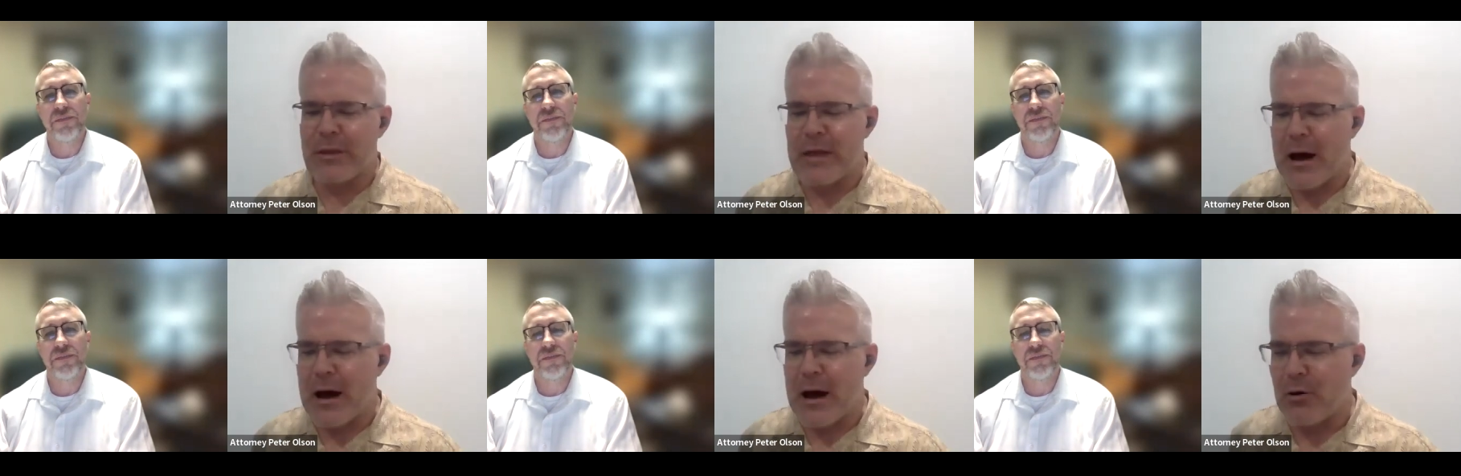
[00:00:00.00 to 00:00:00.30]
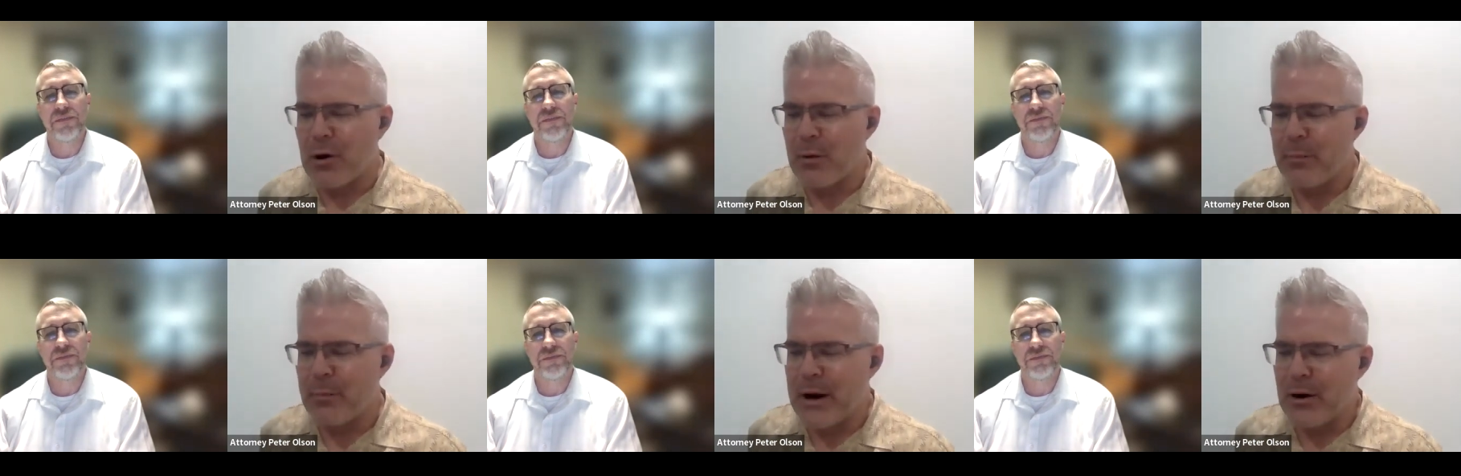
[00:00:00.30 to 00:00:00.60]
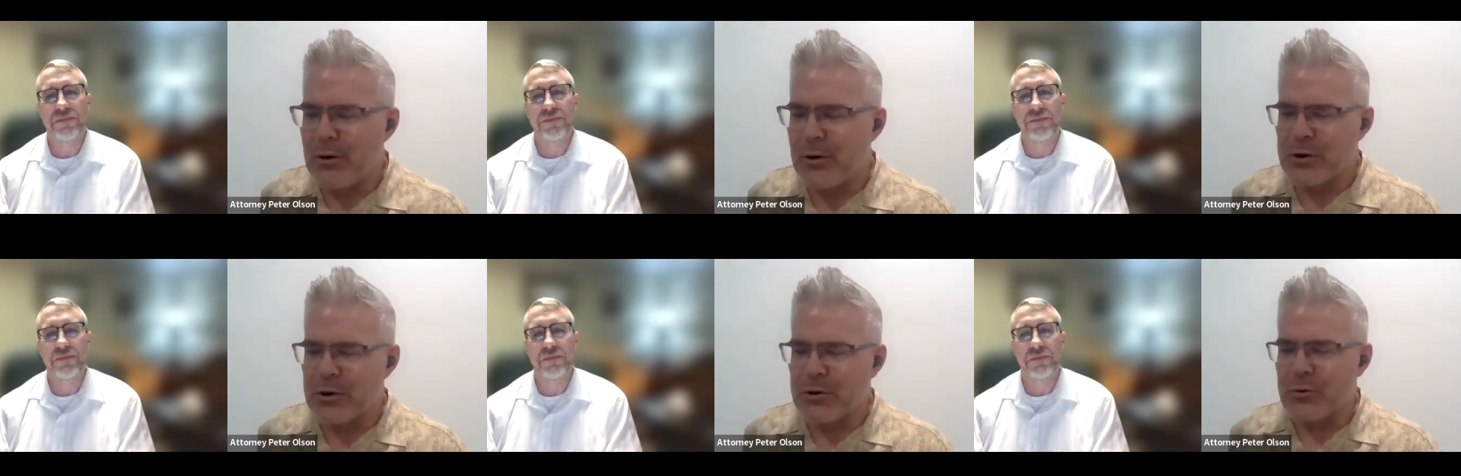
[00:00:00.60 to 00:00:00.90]
Speaker 1: now about
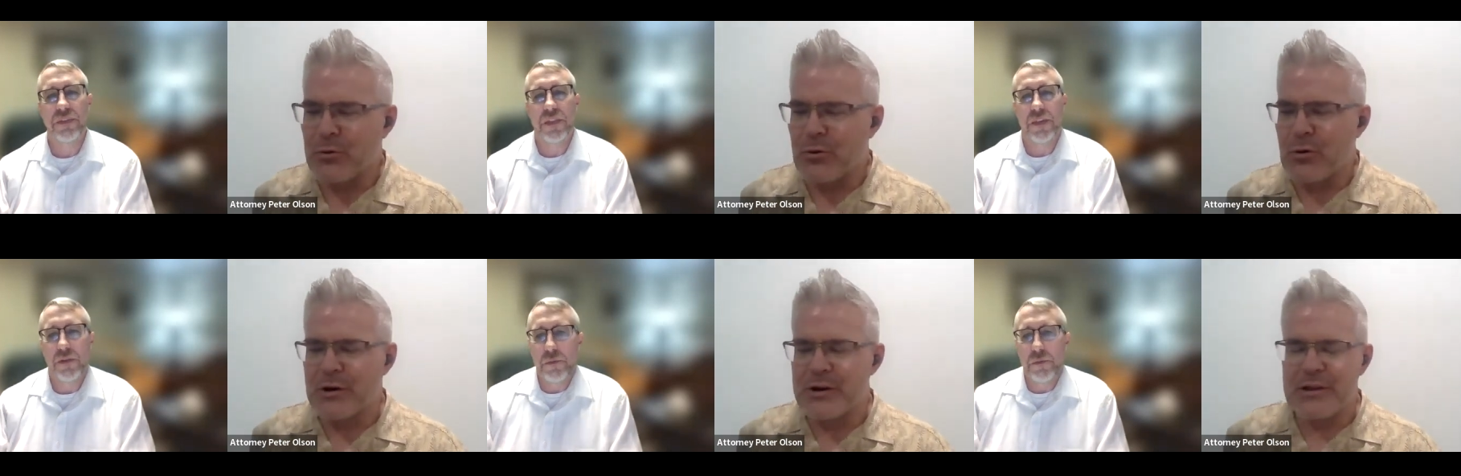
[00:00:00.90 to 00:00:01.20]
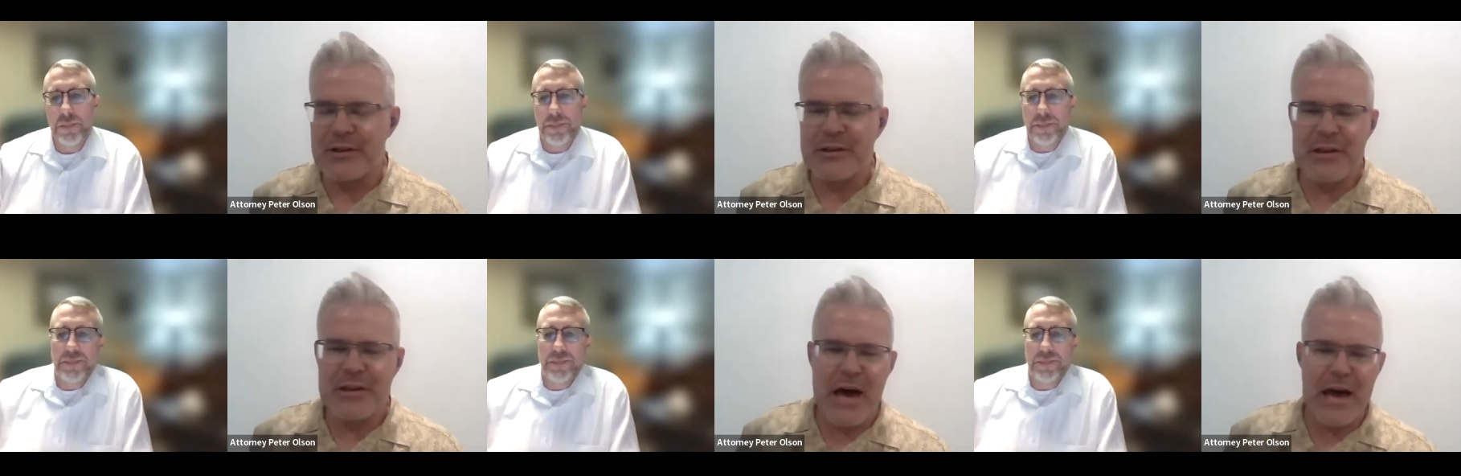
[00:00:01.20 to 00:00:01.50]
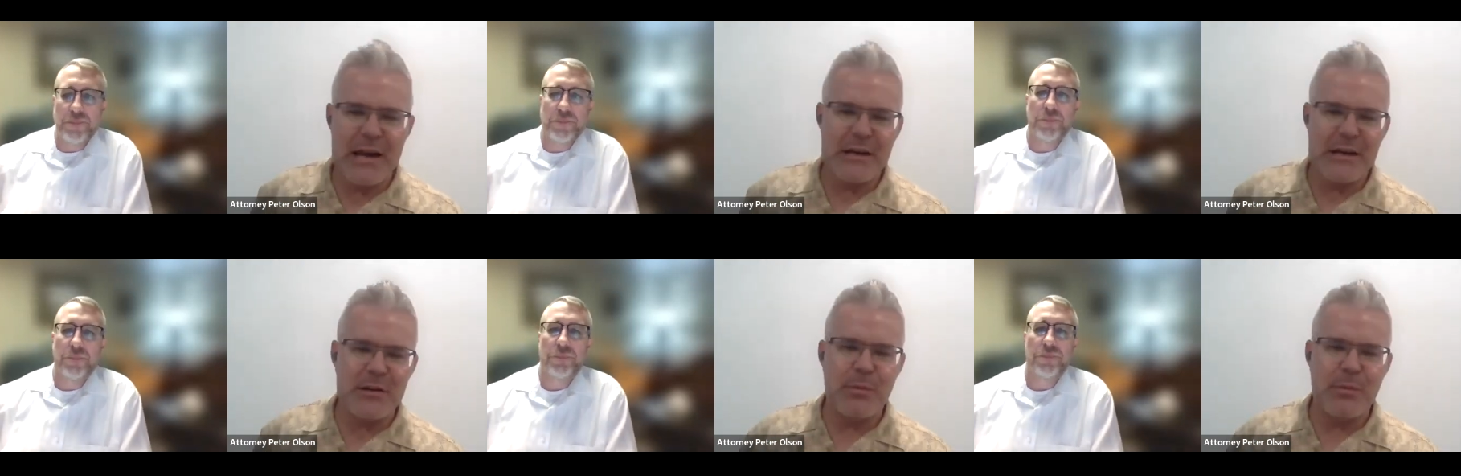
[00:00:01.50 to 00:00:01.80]
your design
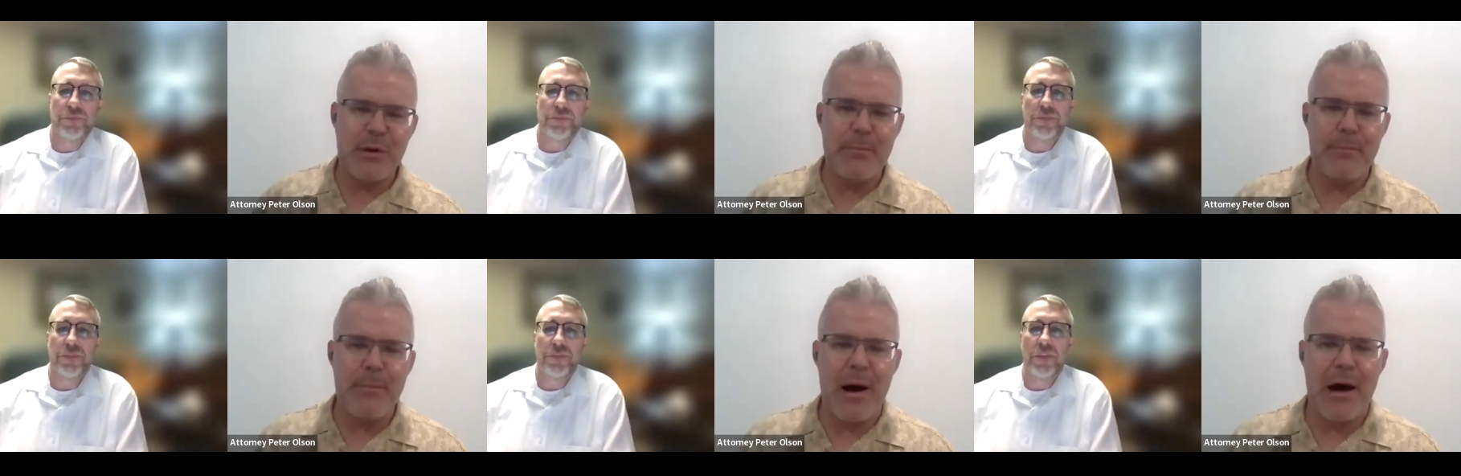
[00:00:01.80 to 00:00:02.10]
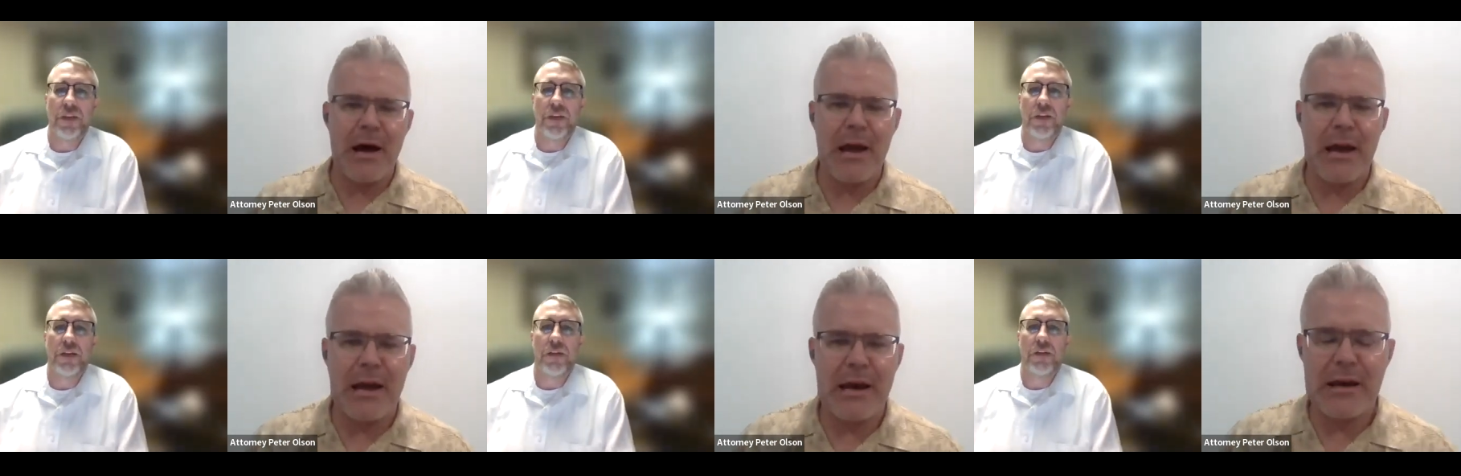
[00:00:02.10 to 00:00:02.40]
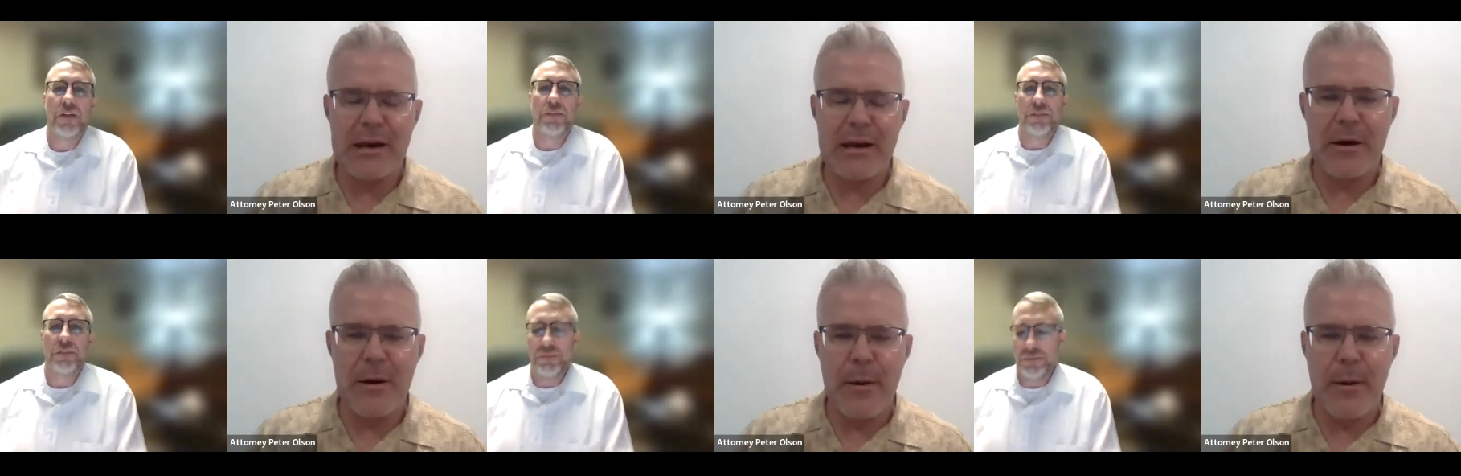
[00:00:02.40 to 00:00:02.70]
to be mine